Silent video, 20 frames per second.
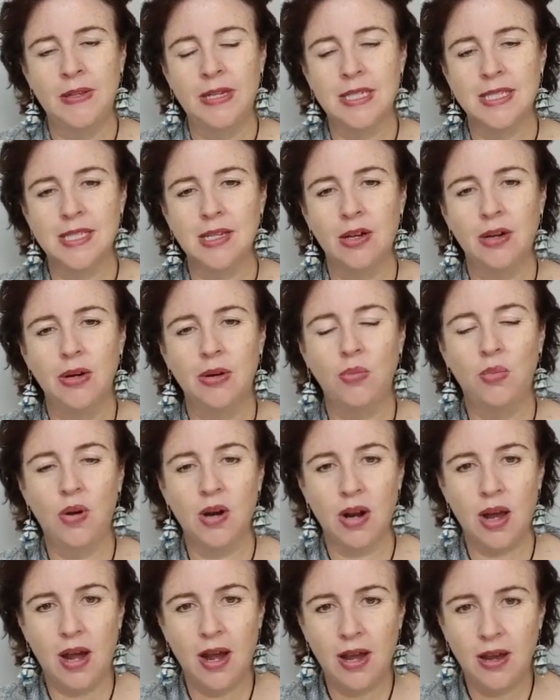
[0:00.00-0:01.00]
So what
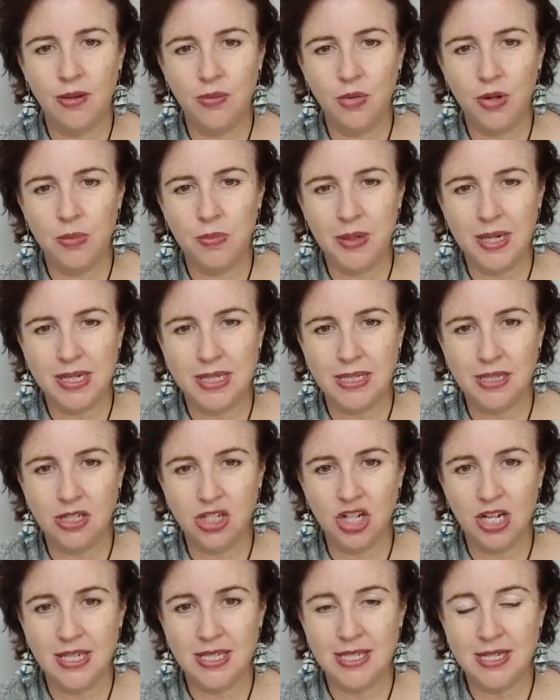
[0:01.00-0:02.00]
I would be
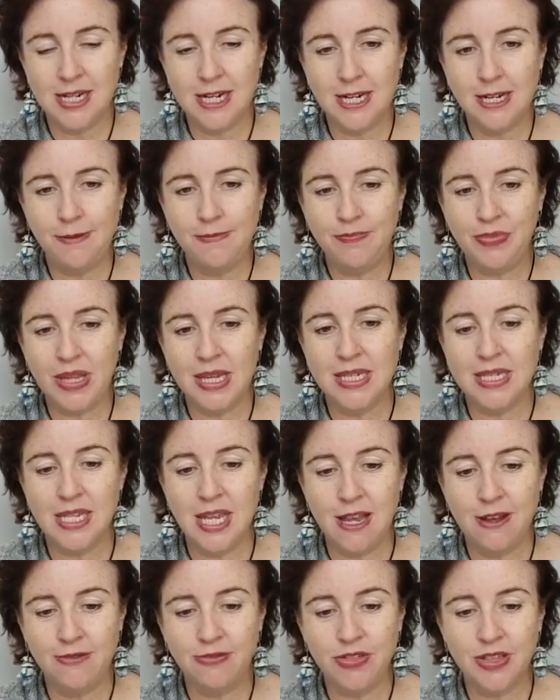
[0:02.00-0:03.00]
suggesting is
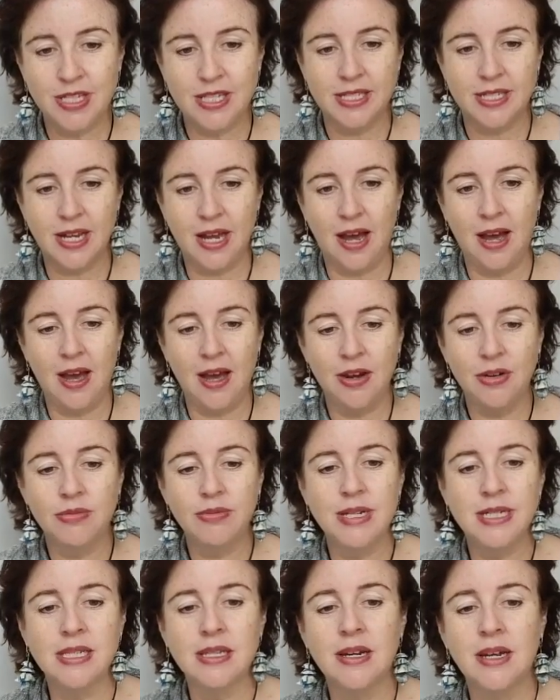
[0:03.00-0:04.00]
if this card
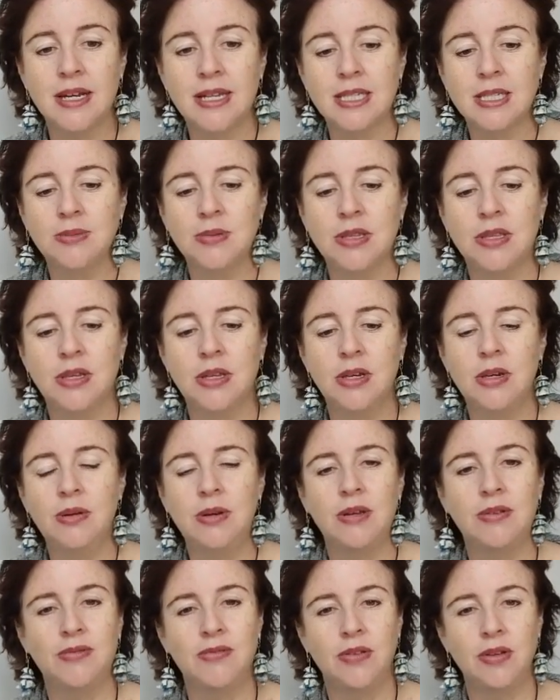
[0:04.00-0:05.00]
resonates with you,
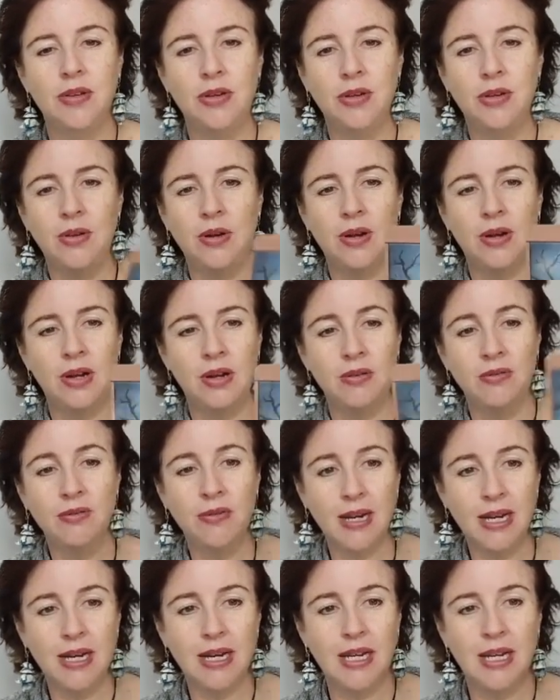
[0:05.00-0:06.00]
if you
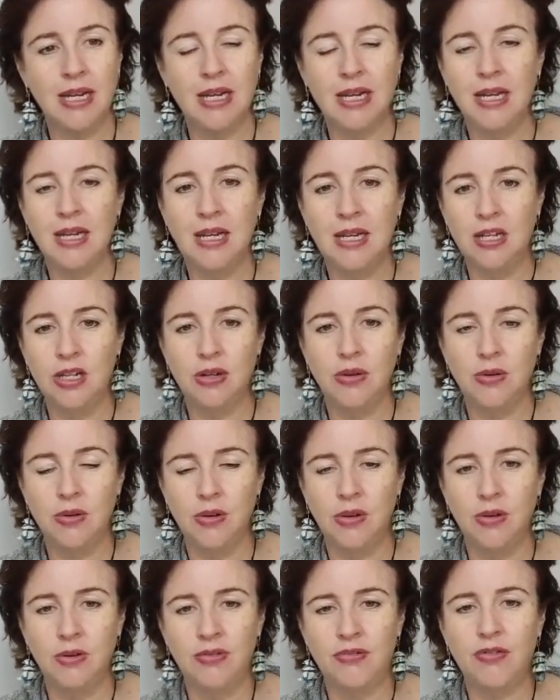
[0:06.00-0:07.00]
really need, you,
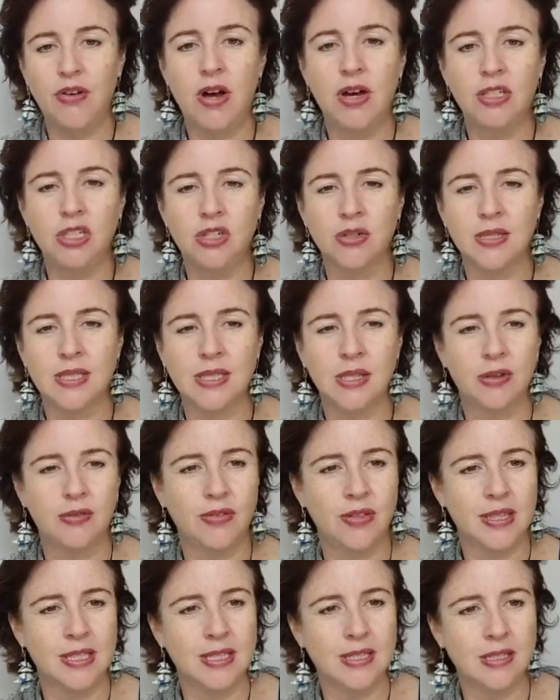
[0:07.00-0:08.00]
you find yourself
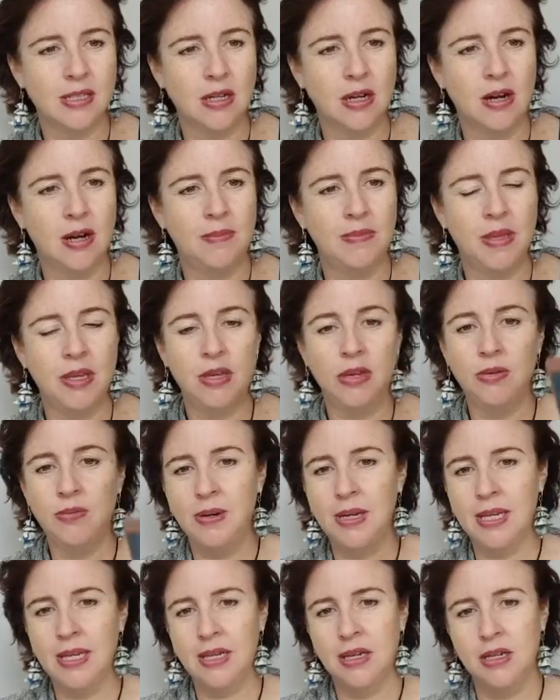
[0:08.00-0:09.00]
at this time that you
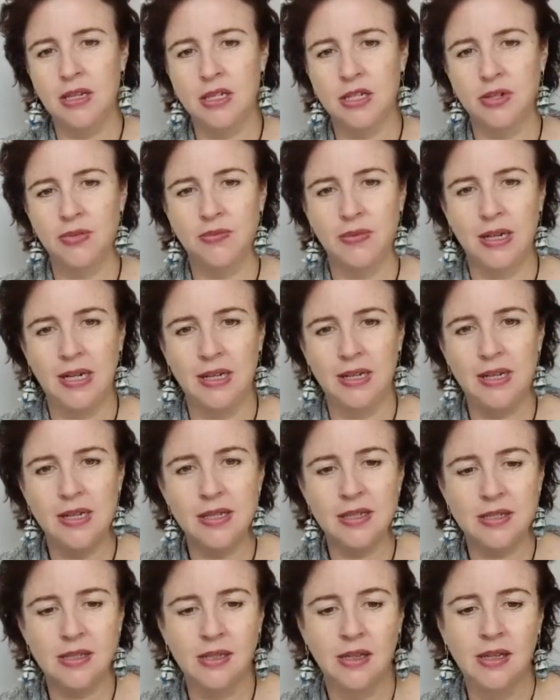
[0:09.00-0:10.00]
really need to
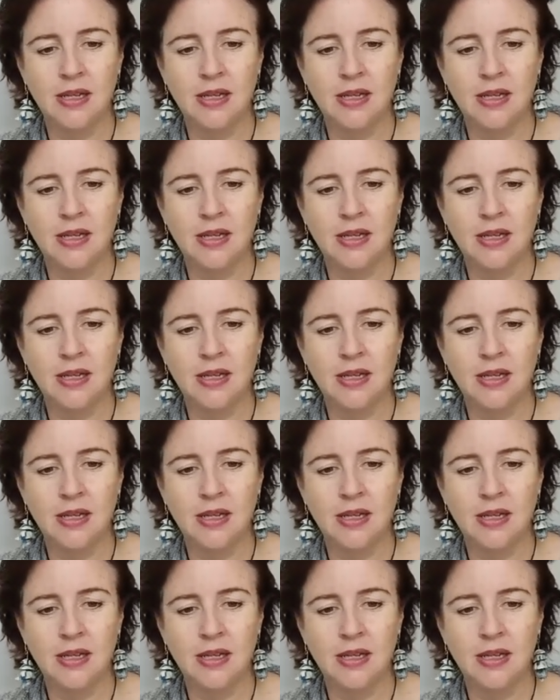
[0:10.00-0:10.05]
release